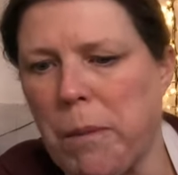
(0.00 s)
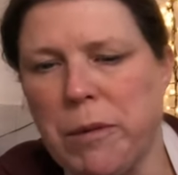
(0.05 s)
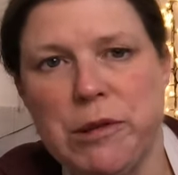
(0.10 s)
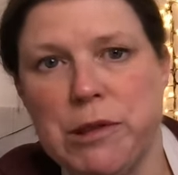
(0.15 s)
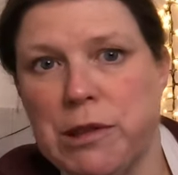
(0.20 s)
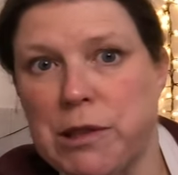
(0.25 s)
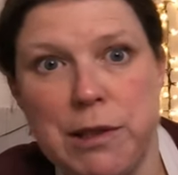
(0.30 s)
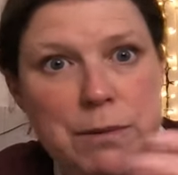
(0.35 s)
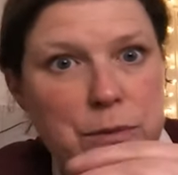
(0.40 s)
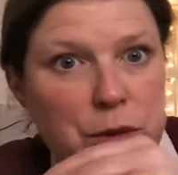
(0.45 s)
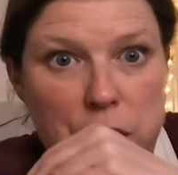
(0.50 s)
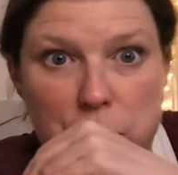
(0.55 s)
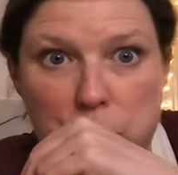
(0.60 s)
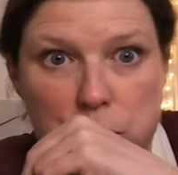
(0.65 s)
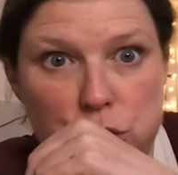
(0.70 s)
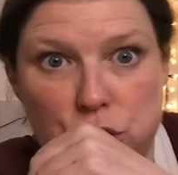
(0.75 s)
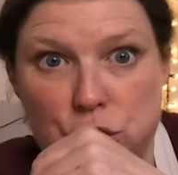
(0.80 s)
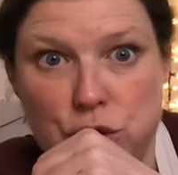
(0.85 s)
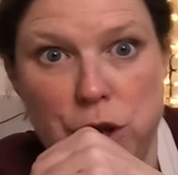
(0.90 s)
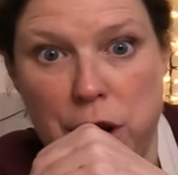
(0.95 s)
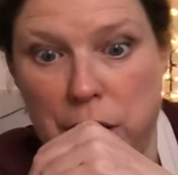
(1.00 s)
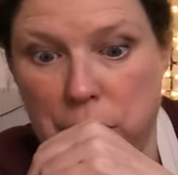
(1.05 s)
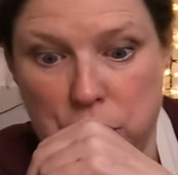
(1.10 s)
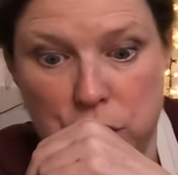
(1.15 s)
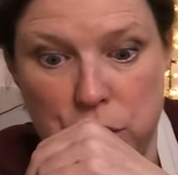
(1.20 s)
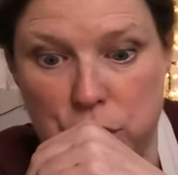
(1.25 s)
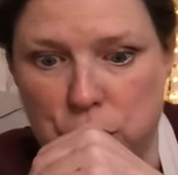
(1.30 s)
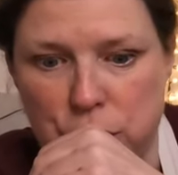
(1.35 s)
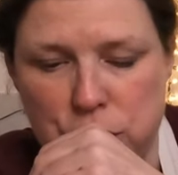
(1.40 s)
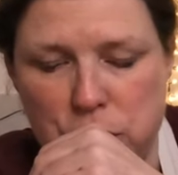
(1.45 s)
Because they're
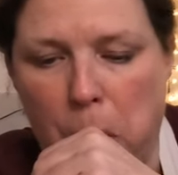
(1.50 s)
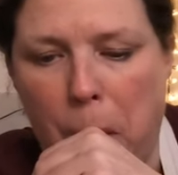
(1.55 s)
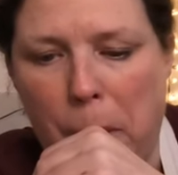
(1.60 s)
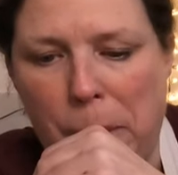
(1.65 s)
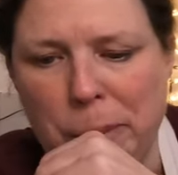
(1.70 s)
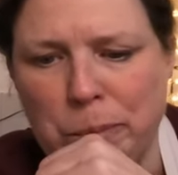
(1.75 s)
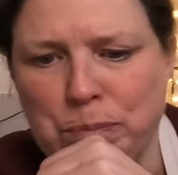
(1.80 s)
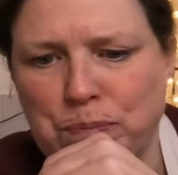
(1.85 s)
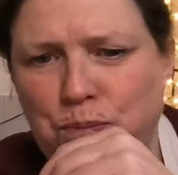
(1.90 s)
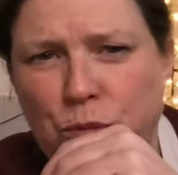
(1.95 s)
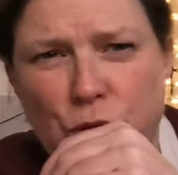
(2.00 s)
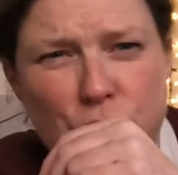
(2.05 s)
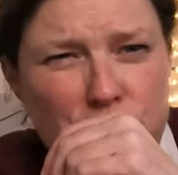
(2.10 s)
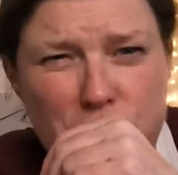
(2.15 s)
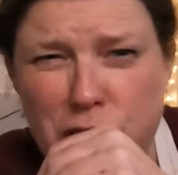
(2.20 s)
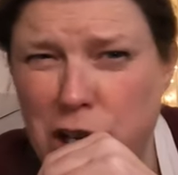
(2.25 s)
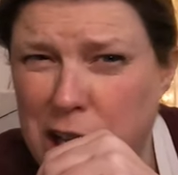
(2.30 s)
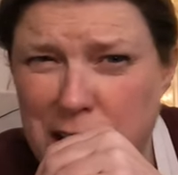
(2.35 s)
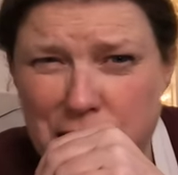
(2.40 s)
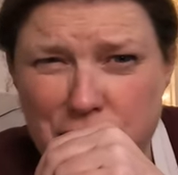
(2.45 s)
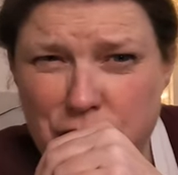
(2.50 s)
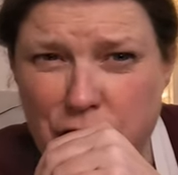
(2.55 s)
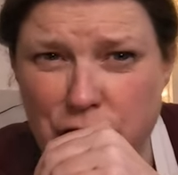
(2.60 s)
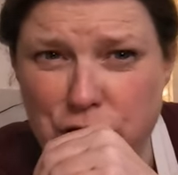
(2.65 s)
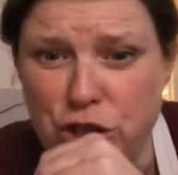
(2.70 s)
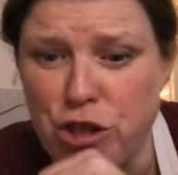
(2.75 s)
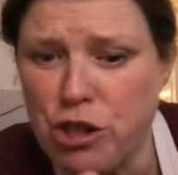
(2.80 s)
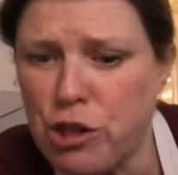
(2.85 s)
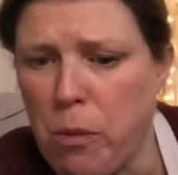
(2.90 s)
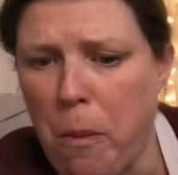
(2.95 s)
cooked, slight
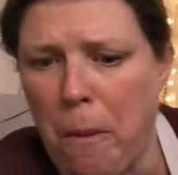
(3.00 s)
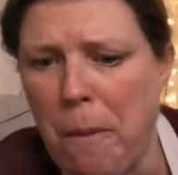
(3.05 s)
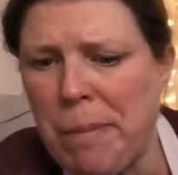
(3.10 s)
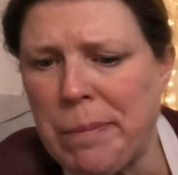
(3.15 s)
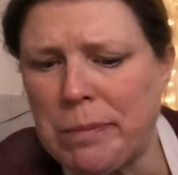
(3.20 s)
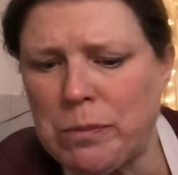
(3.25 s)
crunch.